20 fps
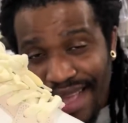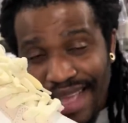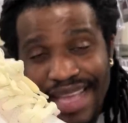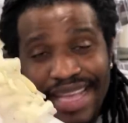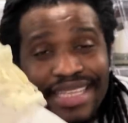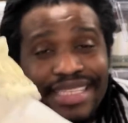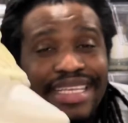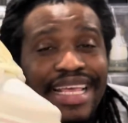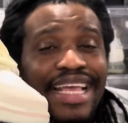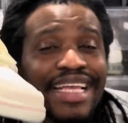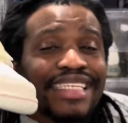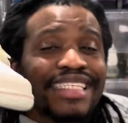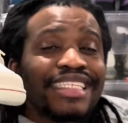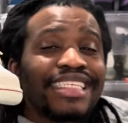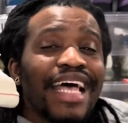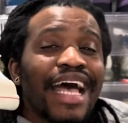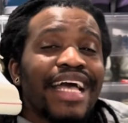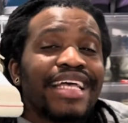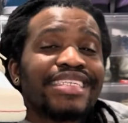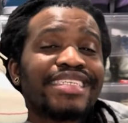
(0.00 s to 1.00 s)
It's a
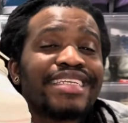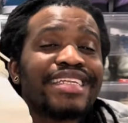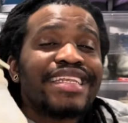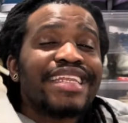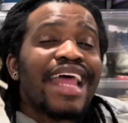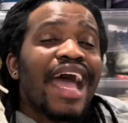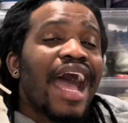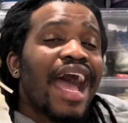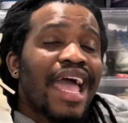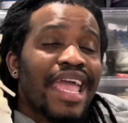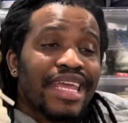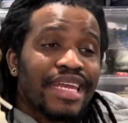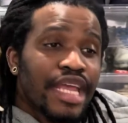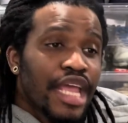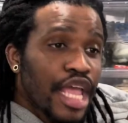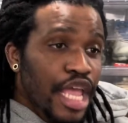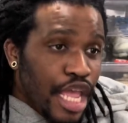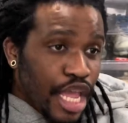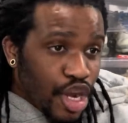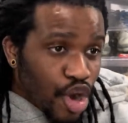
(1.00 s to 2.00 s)
size 9.
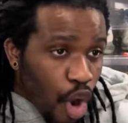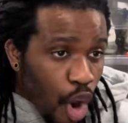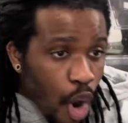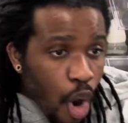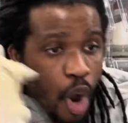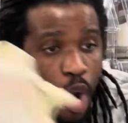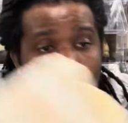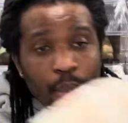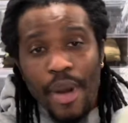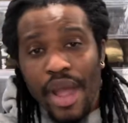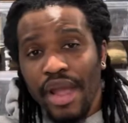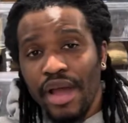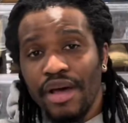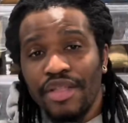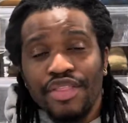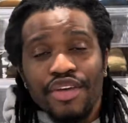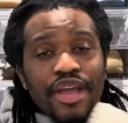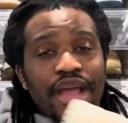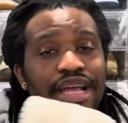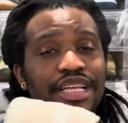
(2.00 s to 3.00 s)
In all my
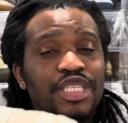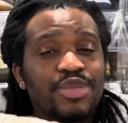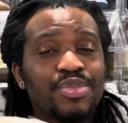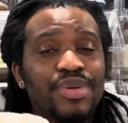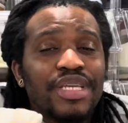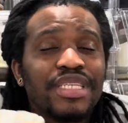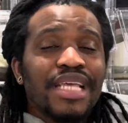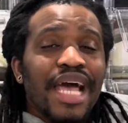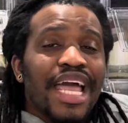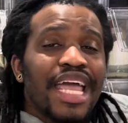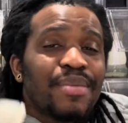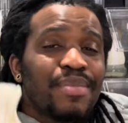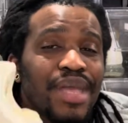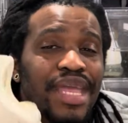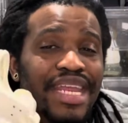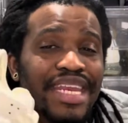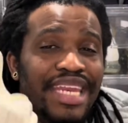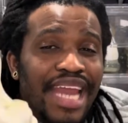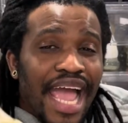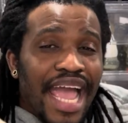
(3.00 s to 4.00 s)
other SBs, I am
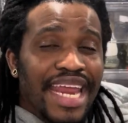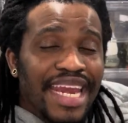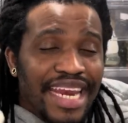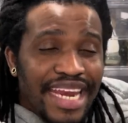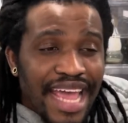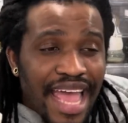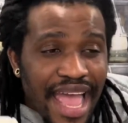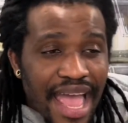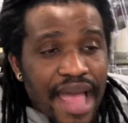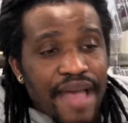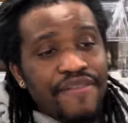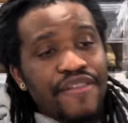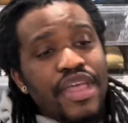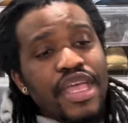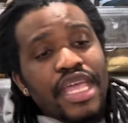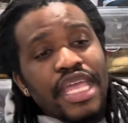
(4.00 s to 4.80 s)
a 9.5.